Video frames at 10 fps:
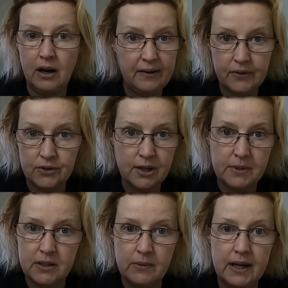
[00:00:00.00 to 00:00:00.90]
I haven't got time
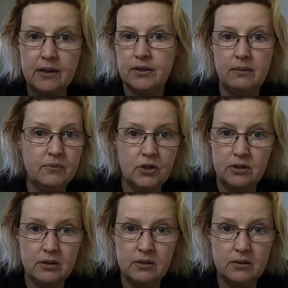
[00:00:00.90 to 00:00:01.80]
to do it because I'm
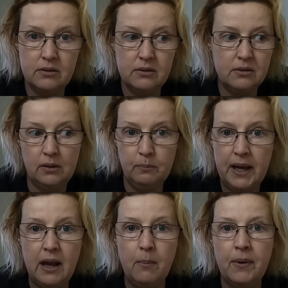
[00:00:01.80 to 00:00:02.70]
just doing
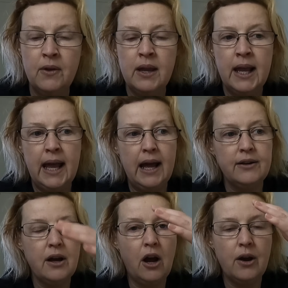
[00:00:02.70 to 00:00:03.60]
PIP.
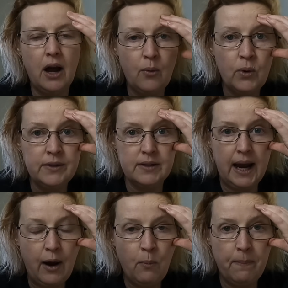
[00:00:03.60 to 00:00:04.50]
And I want to
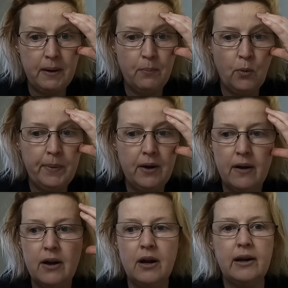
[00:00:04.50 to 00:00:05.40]
help people,
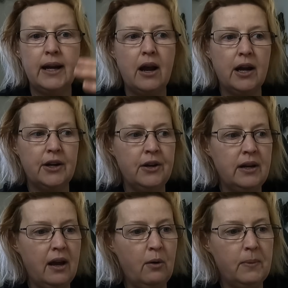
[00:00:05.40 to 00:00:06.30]
but like, I can
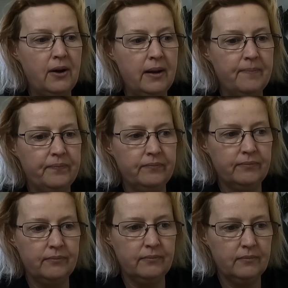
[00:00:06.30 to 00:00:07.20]
only help like
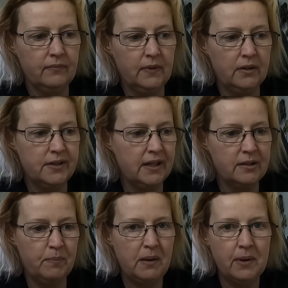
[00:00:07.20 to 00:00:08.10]

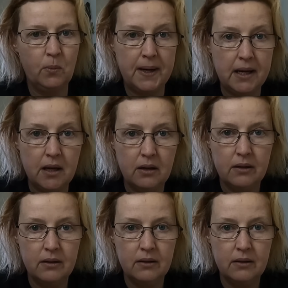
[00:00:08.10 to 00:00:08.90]
6 people a week.